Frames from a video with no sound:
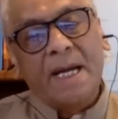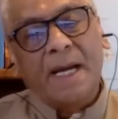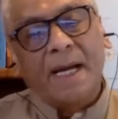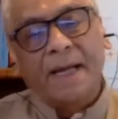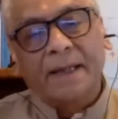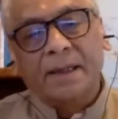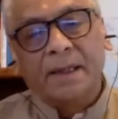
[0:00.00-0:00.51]

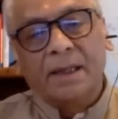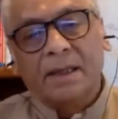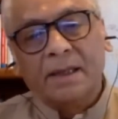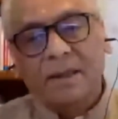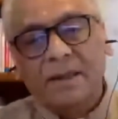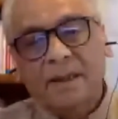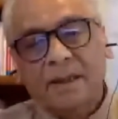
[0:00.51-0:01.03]
And uh,
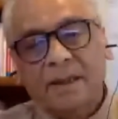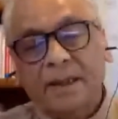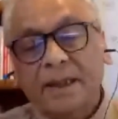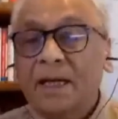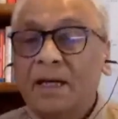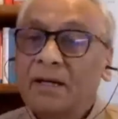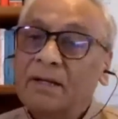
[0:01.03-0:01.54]

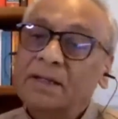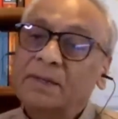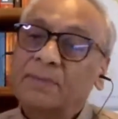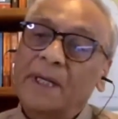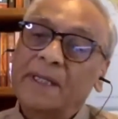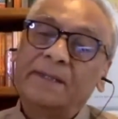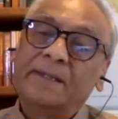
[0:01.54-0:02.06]
he learned
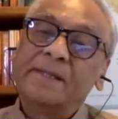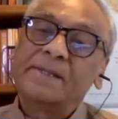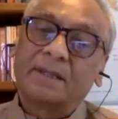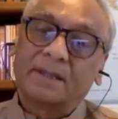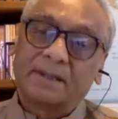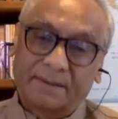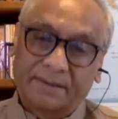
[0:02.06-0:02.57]
meditation.